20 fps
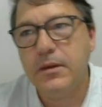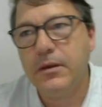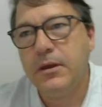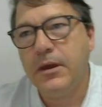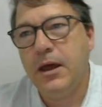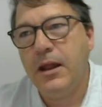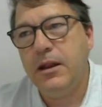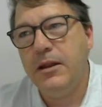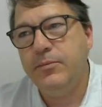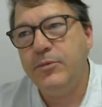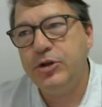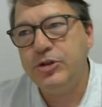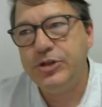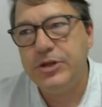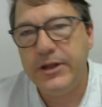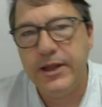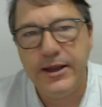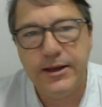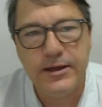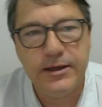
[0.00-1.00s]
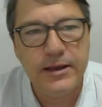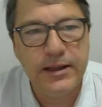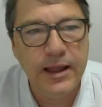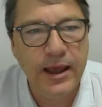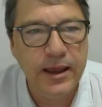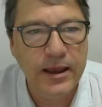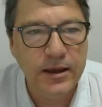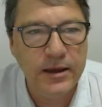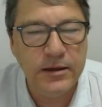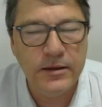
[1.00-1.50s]
color modulated
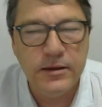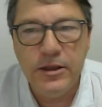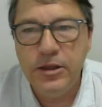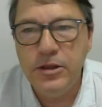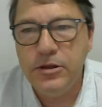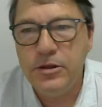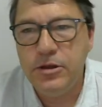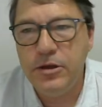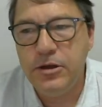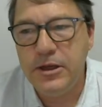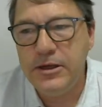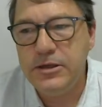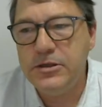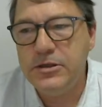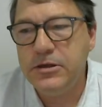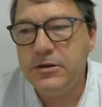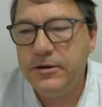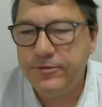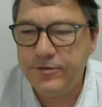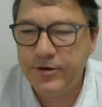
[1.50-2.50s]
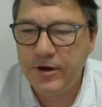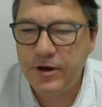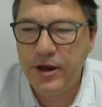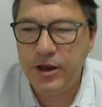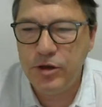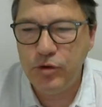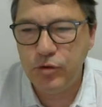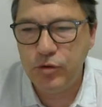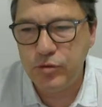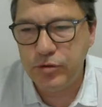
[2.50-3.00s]
layer. You need to
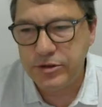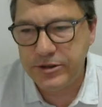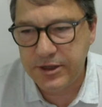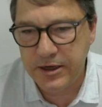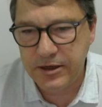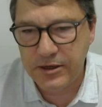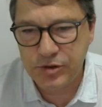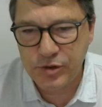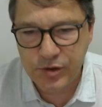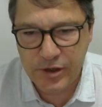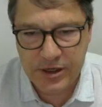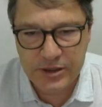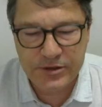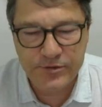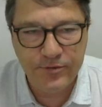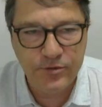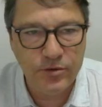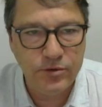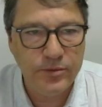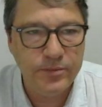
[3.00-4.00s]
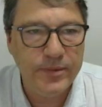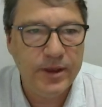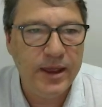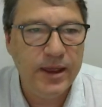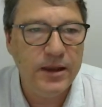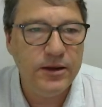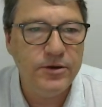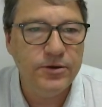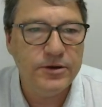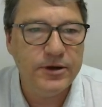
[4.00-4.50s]
define your data transform
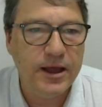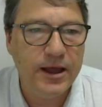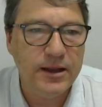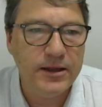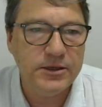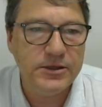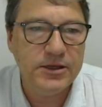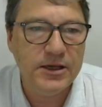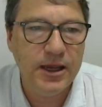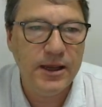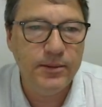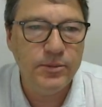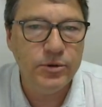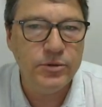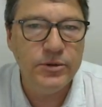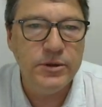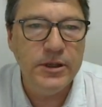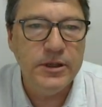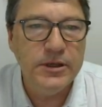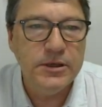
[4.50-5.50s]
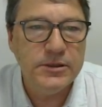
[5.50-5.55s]
and your color table.